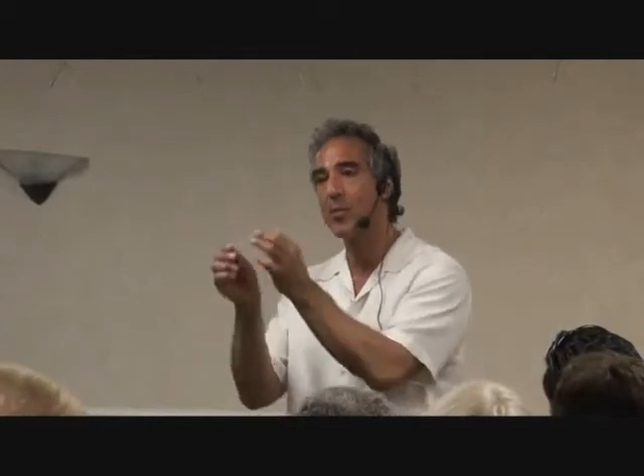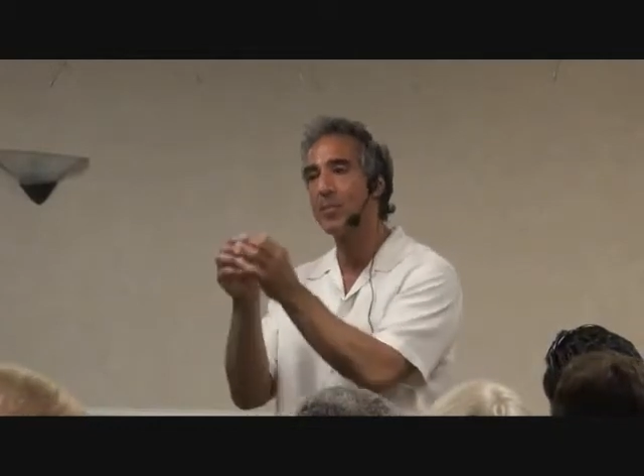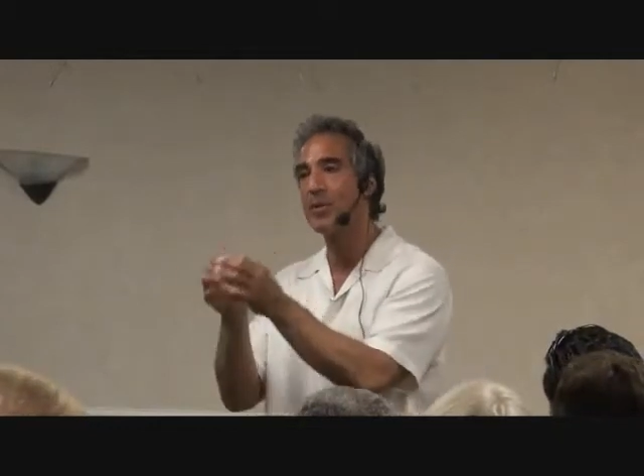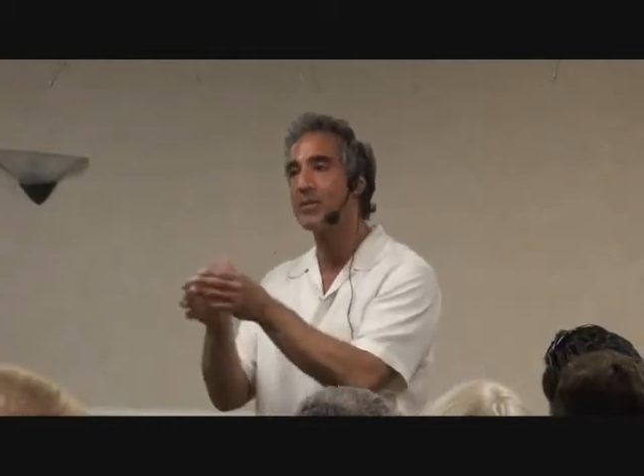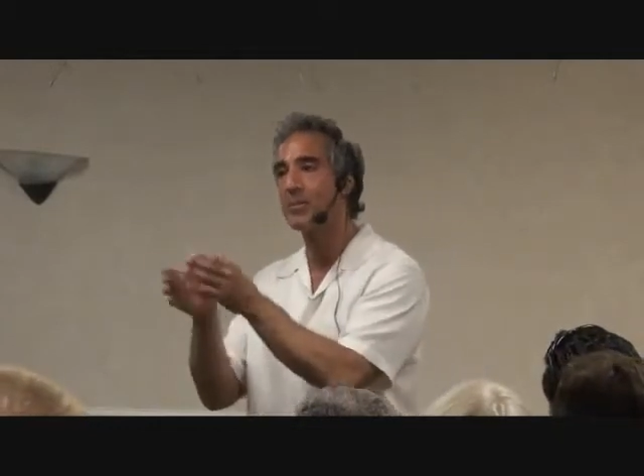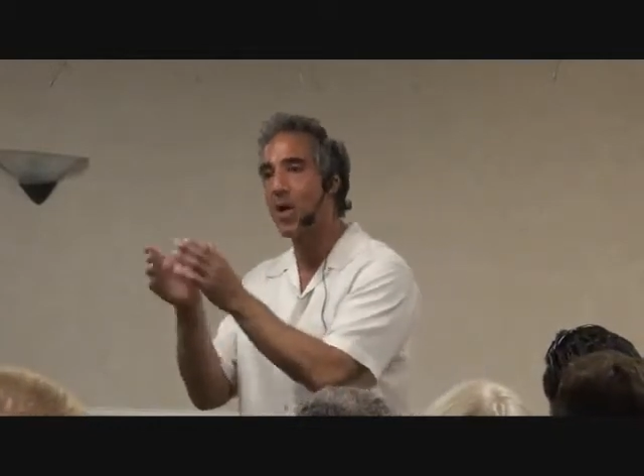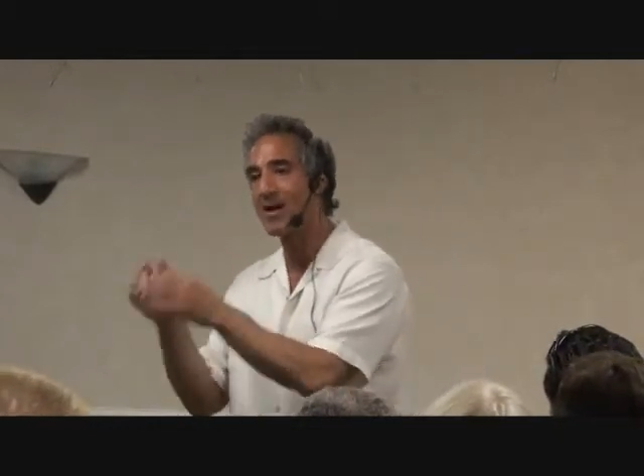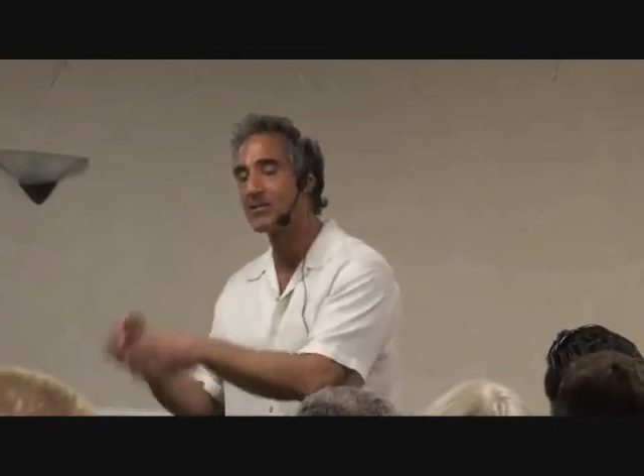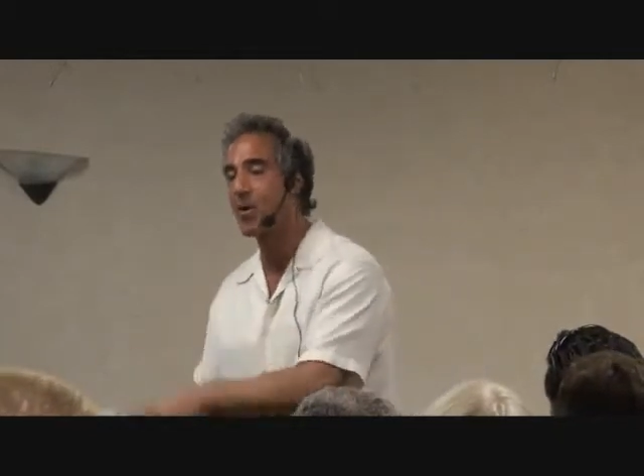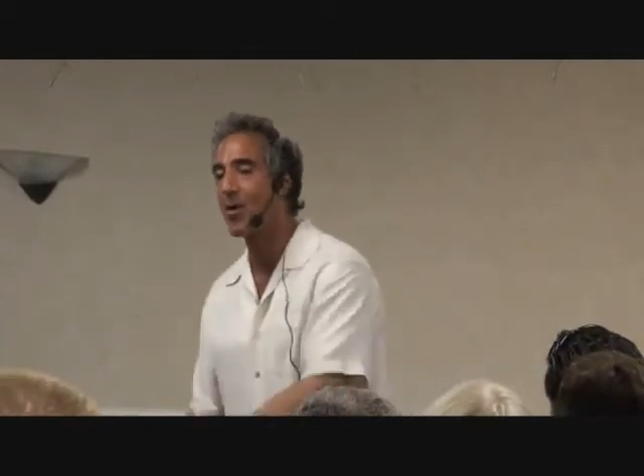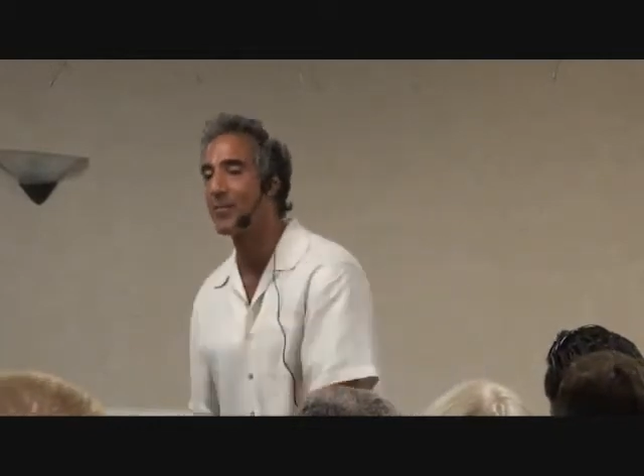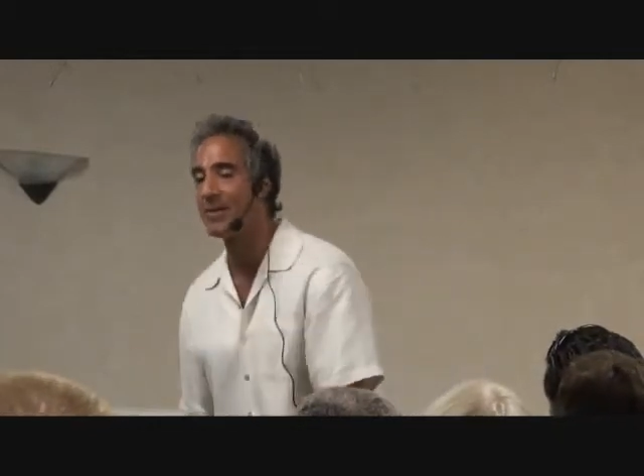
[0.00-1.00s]
little building
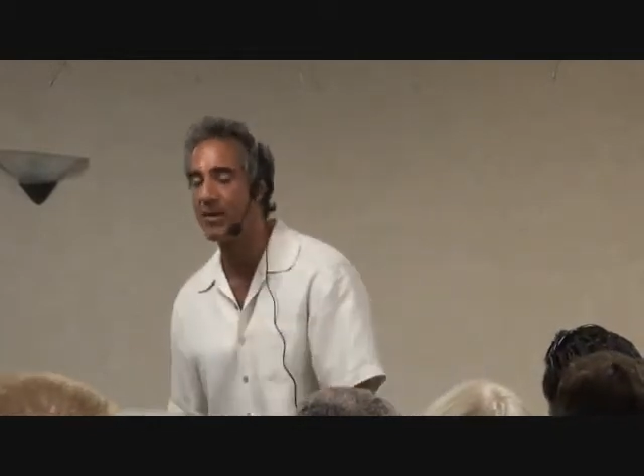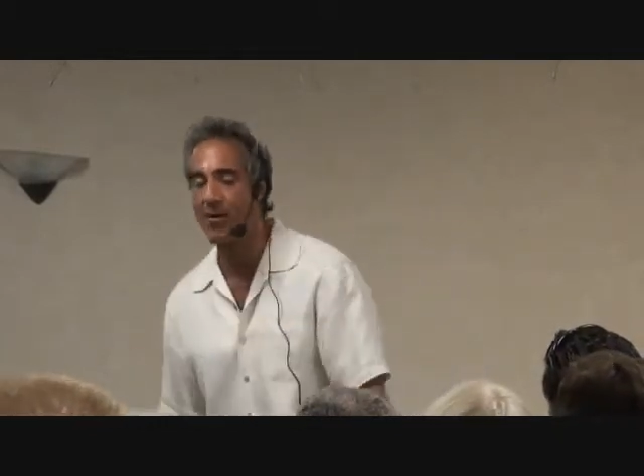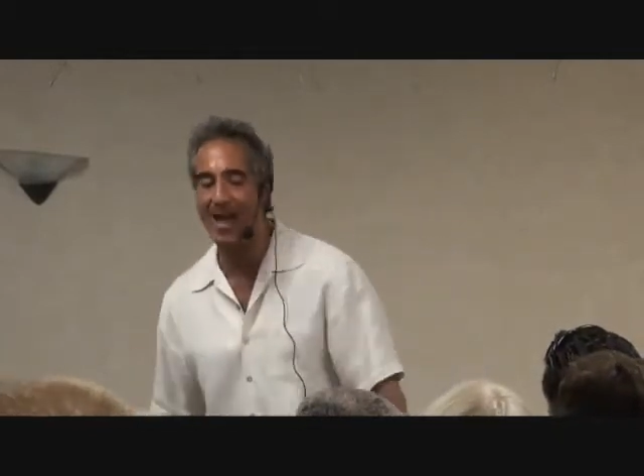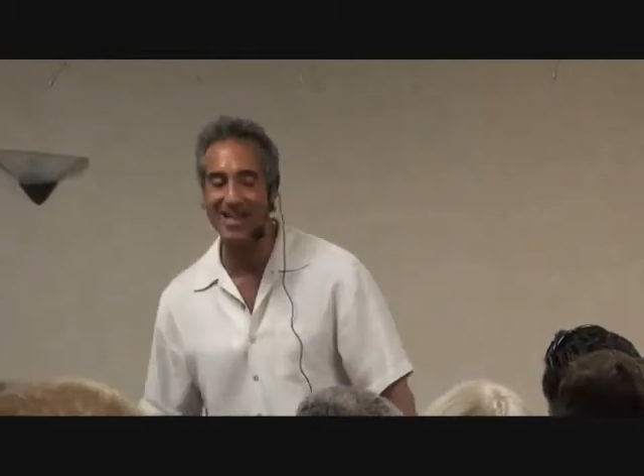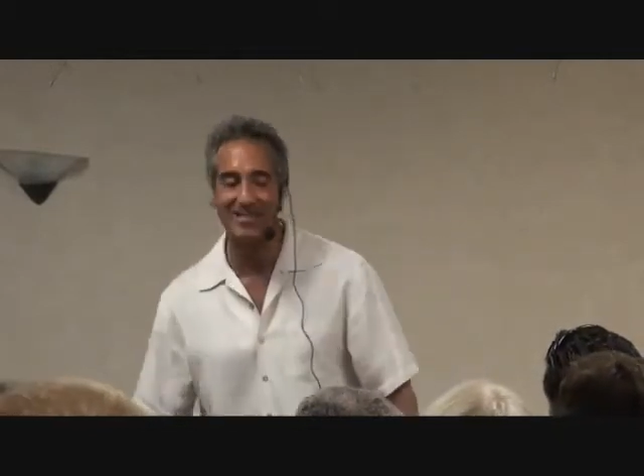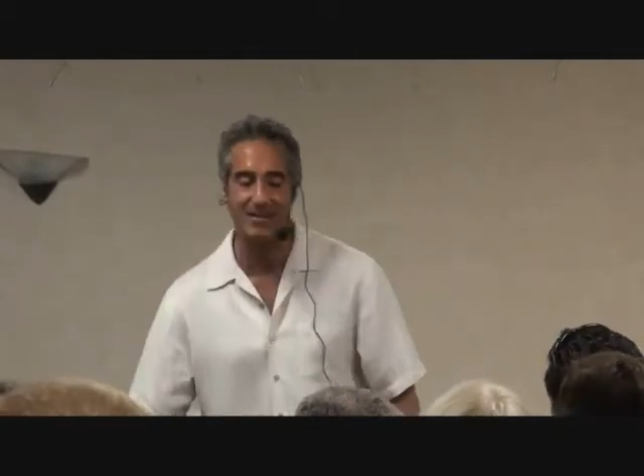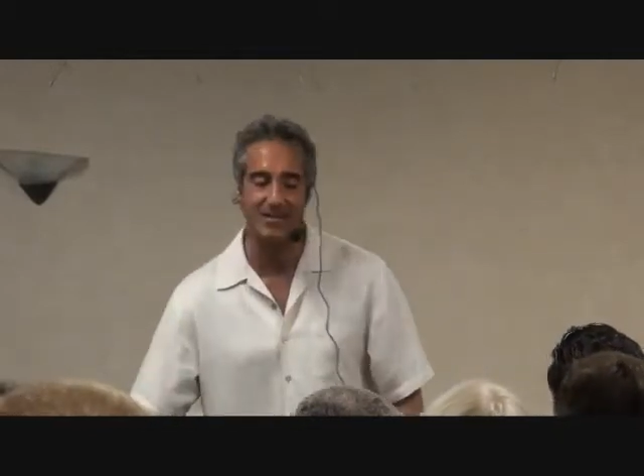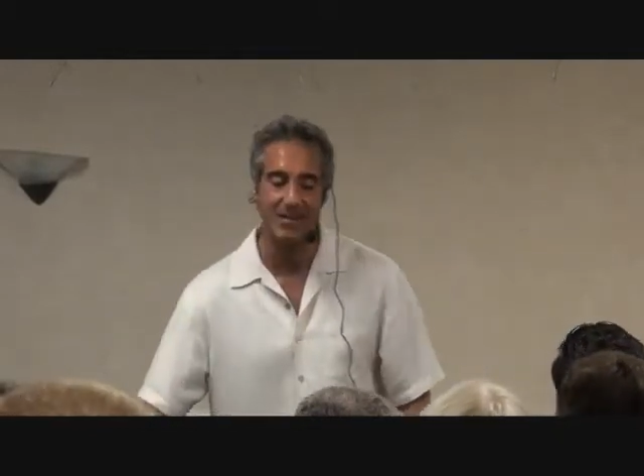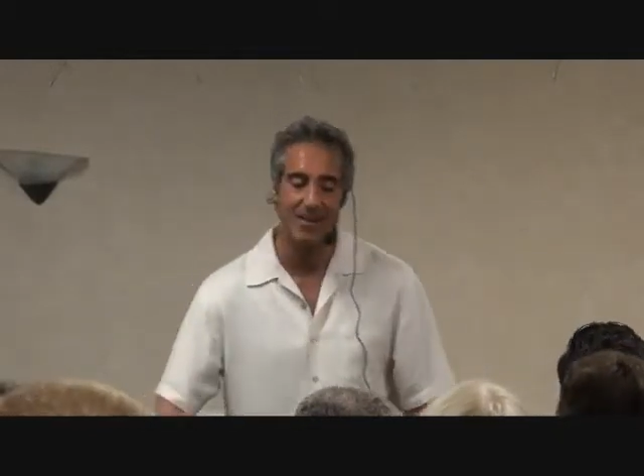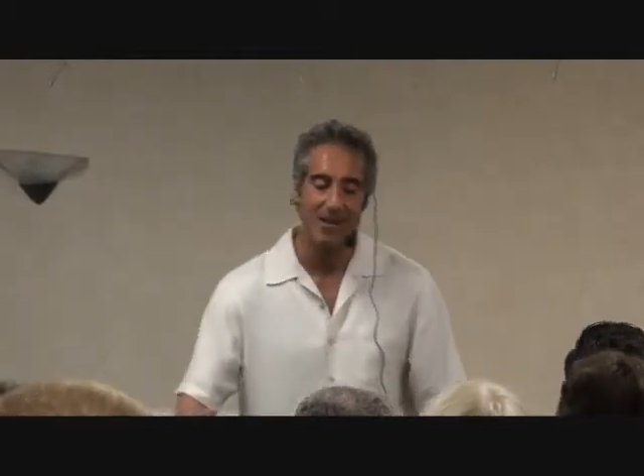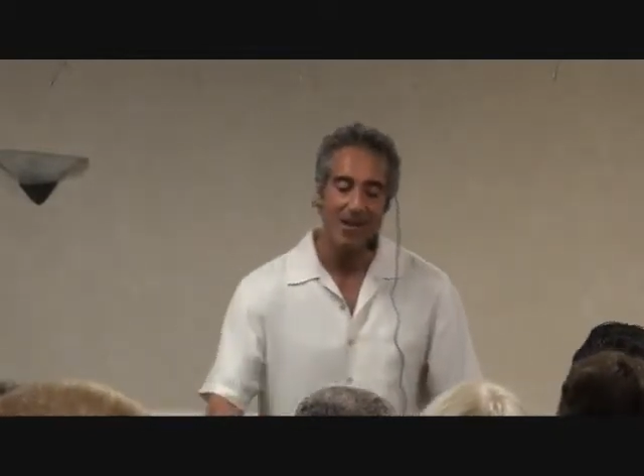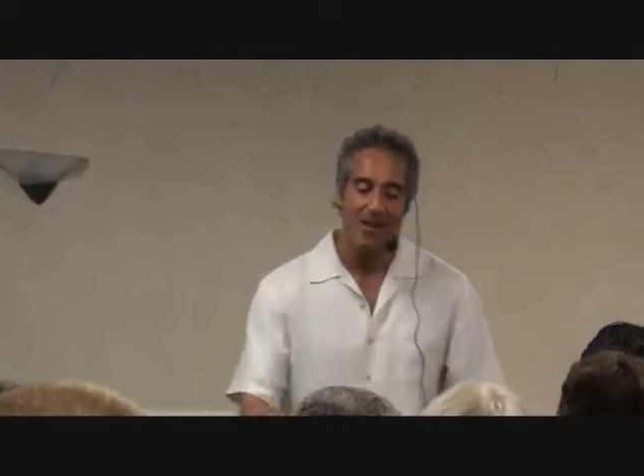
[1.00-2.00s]
blocks called amino
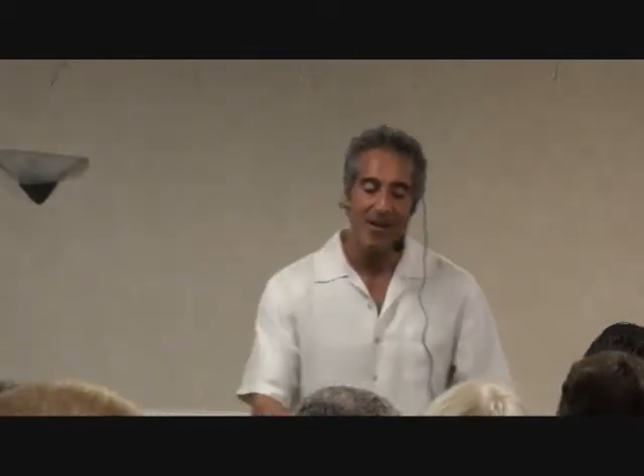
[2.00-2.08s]
acids.